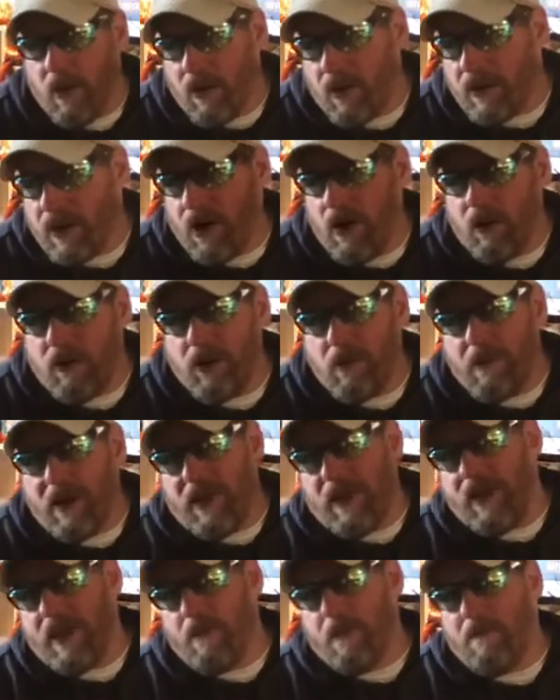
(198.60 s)
character by
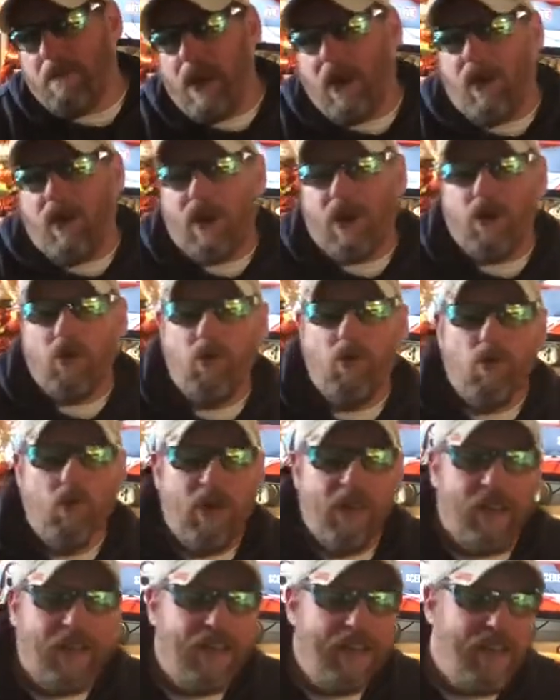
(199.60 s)
the name of Mary, who
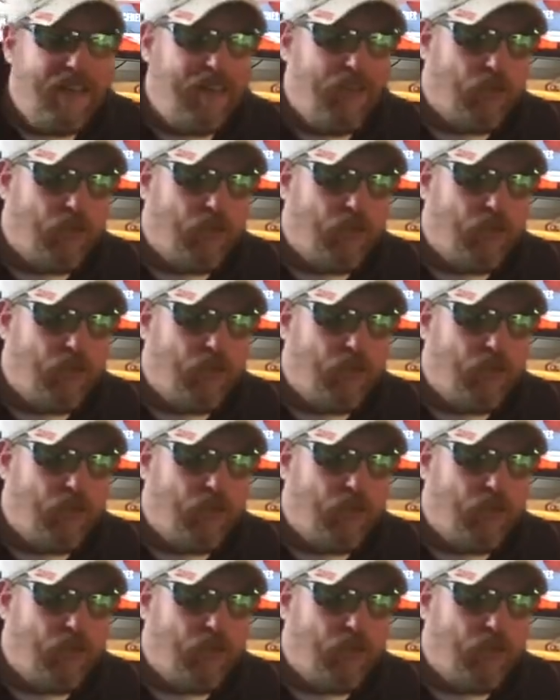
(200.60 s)
really is